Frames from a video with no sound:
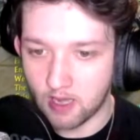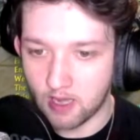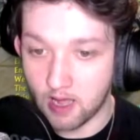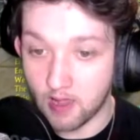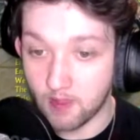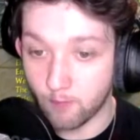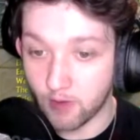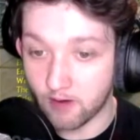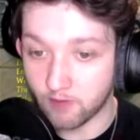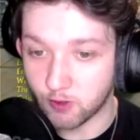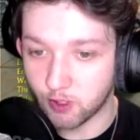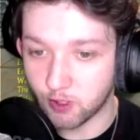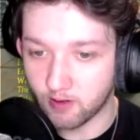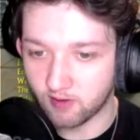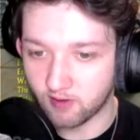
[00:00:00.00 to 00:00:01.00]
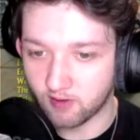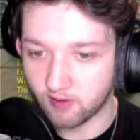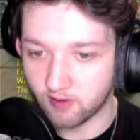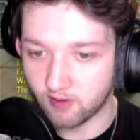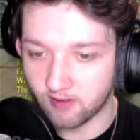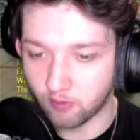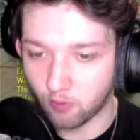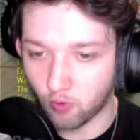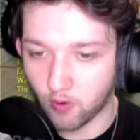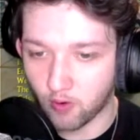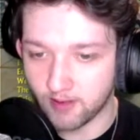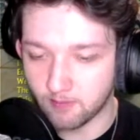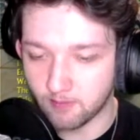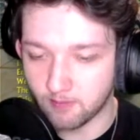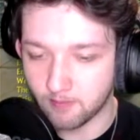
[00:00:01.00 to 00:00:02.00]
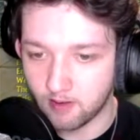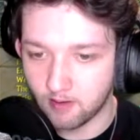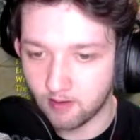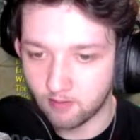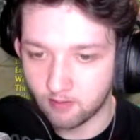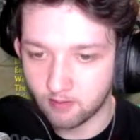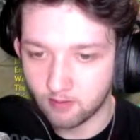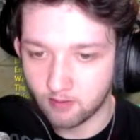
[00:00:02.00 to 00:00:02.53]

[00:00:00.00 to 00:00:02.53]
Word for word: and then we have the Cherry Blossom Festival right up here.